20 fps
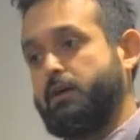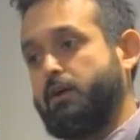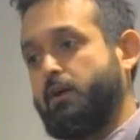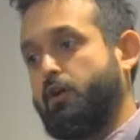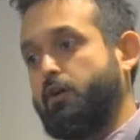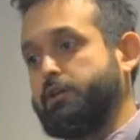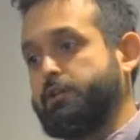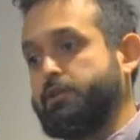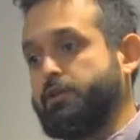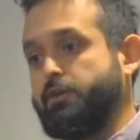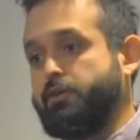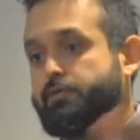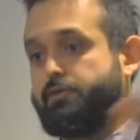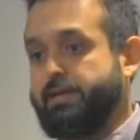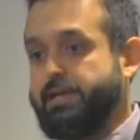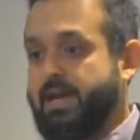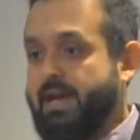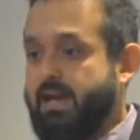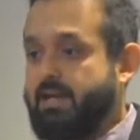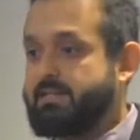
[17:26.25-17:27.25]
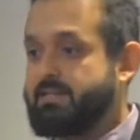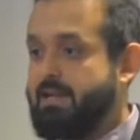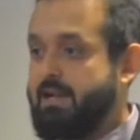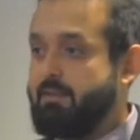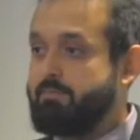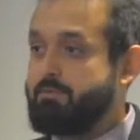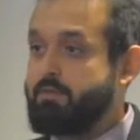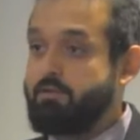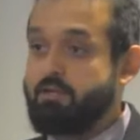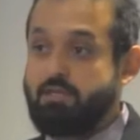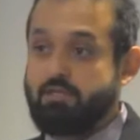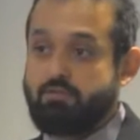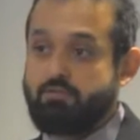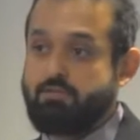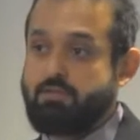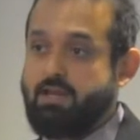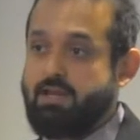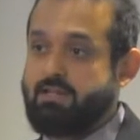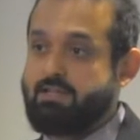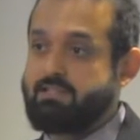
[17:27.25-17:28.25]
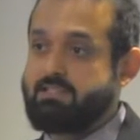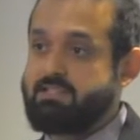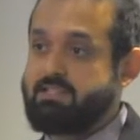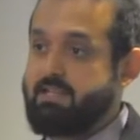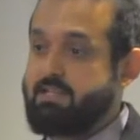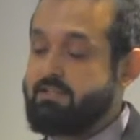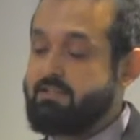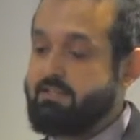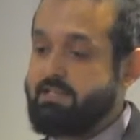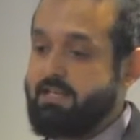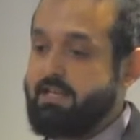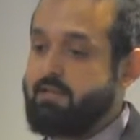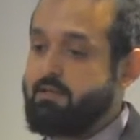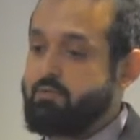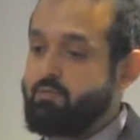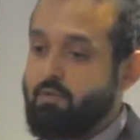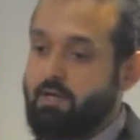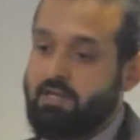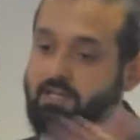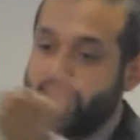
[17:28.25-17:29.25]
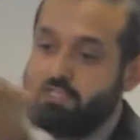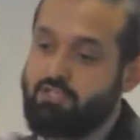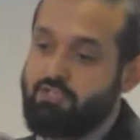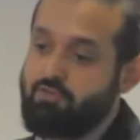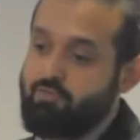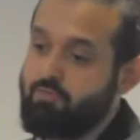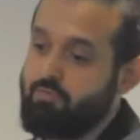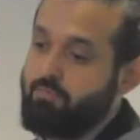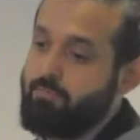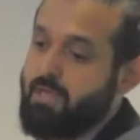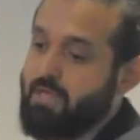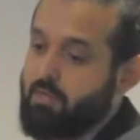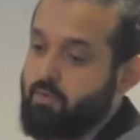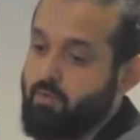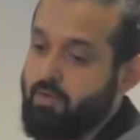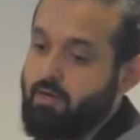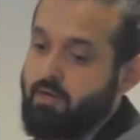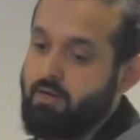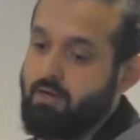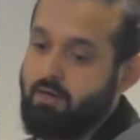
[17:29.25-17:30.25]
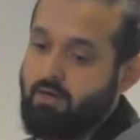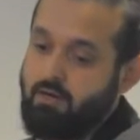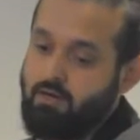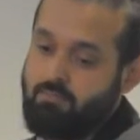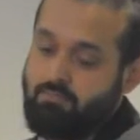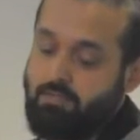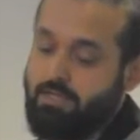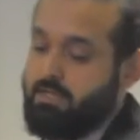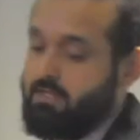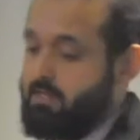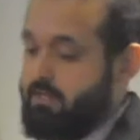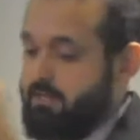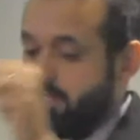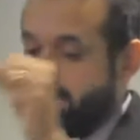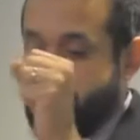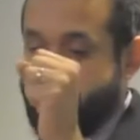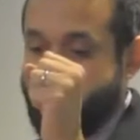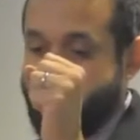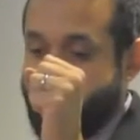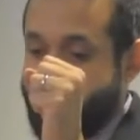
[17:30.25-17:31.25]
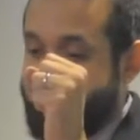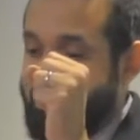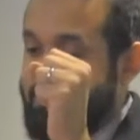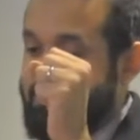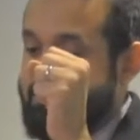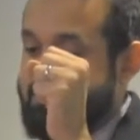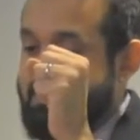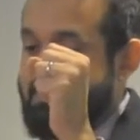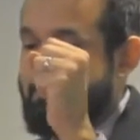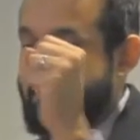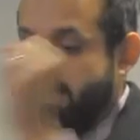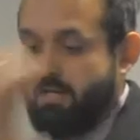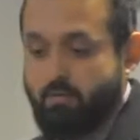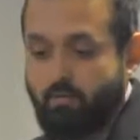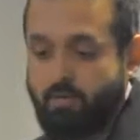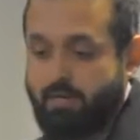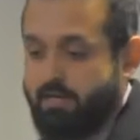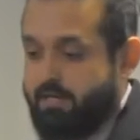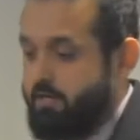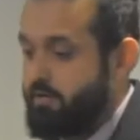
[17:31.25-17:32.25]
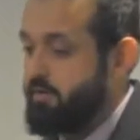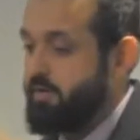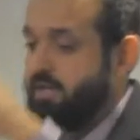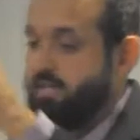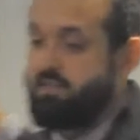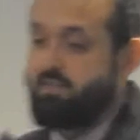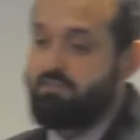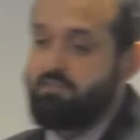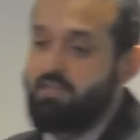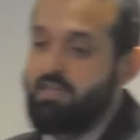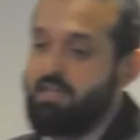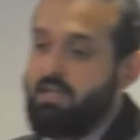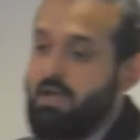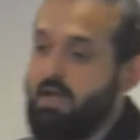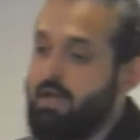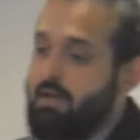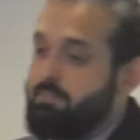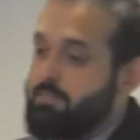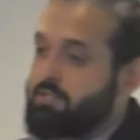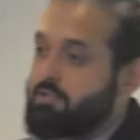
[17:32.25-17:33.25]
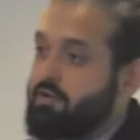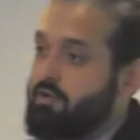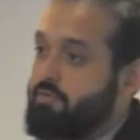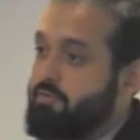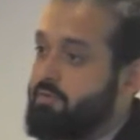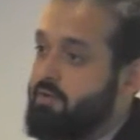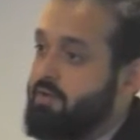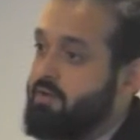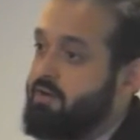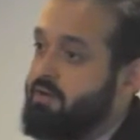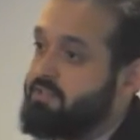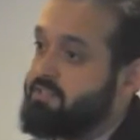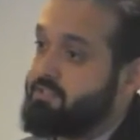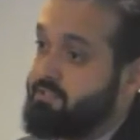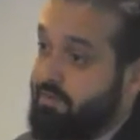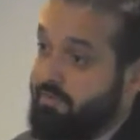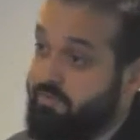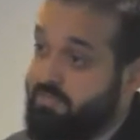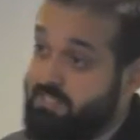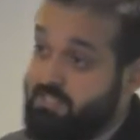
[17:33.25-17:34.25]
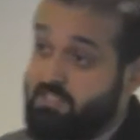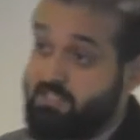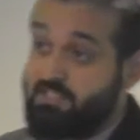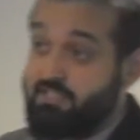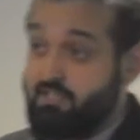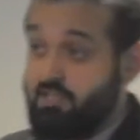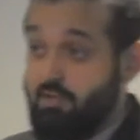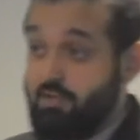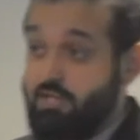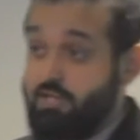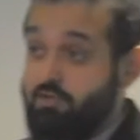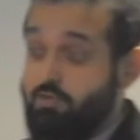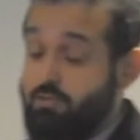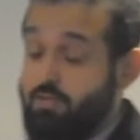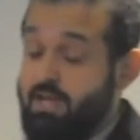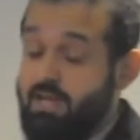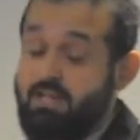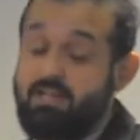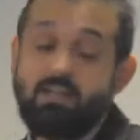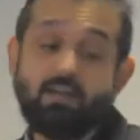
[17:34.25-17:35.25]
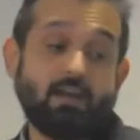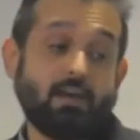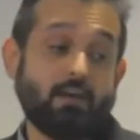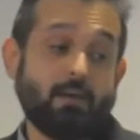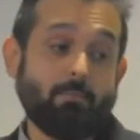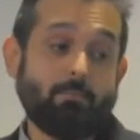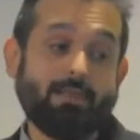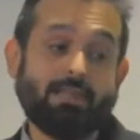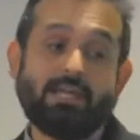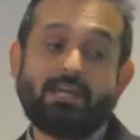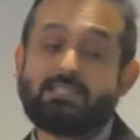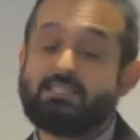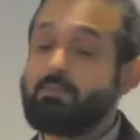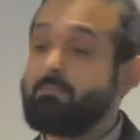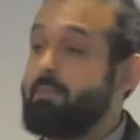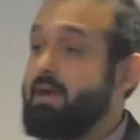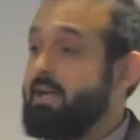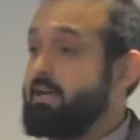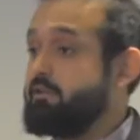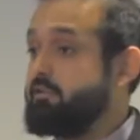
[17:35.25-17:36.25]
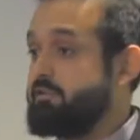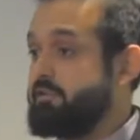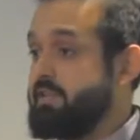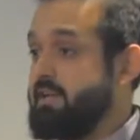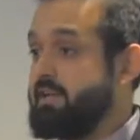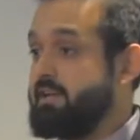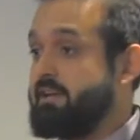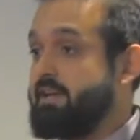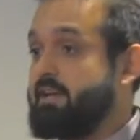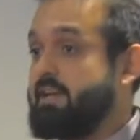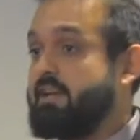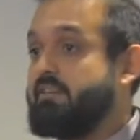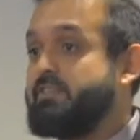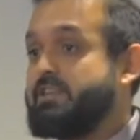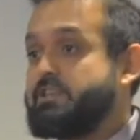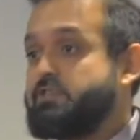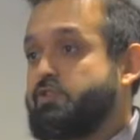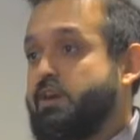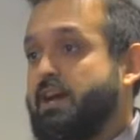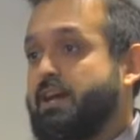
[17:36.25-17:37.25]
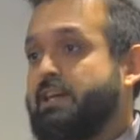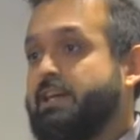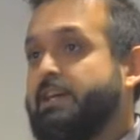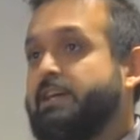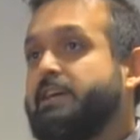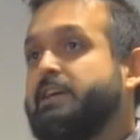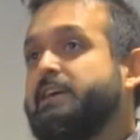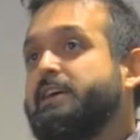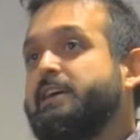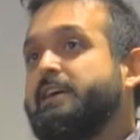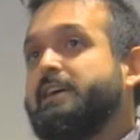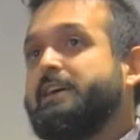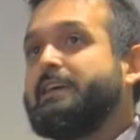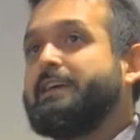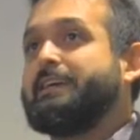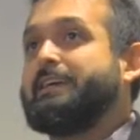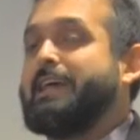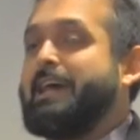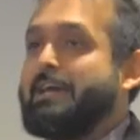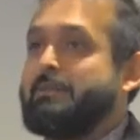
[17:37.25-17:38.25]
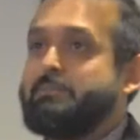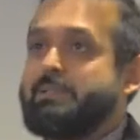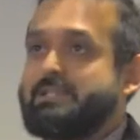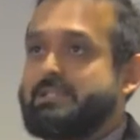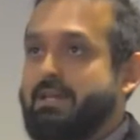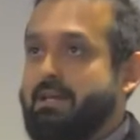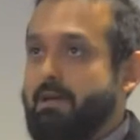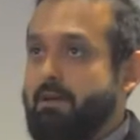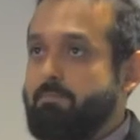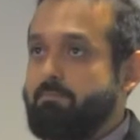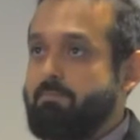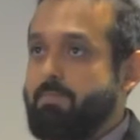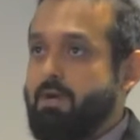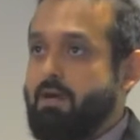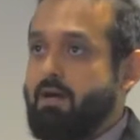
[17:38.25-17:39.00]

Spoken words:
on your React app. You can do that and send the data directly to BigQuery, like either if you're using BigQuery or any of the Amazon services, you can do that. But that's a manual thing. Like event tracking can be set up